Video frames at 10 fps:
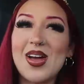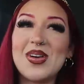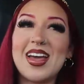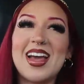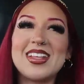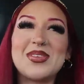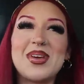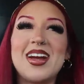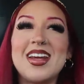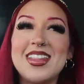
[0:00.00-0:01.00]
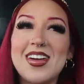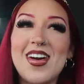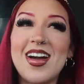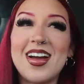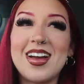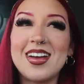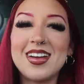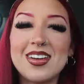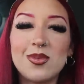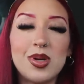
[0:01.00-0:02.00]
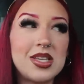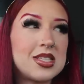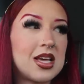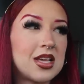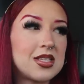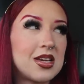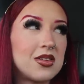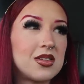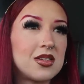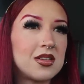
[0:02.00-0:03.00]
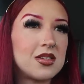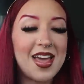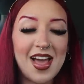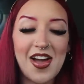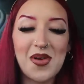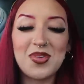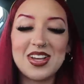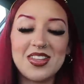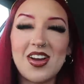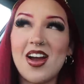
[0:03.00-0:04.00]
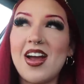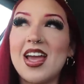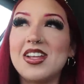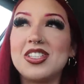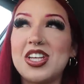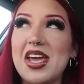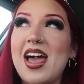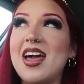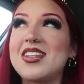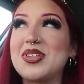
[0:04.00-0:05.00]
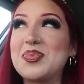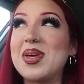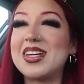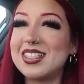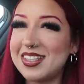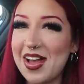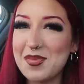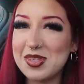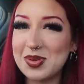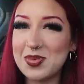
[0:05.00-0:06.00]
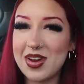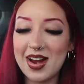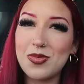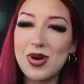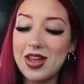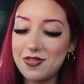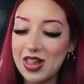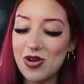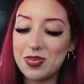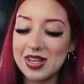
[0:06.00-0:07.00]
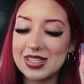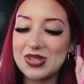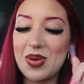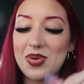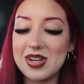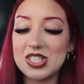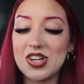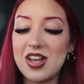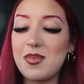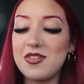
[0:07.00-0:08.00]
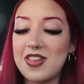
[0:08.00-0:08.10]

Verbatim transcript: Okay, guys, we are in the car. What is that sound? Um, we're in the car and Jay had to make a stop somewhere. We're at a flower place, so I'm pretty sure he got me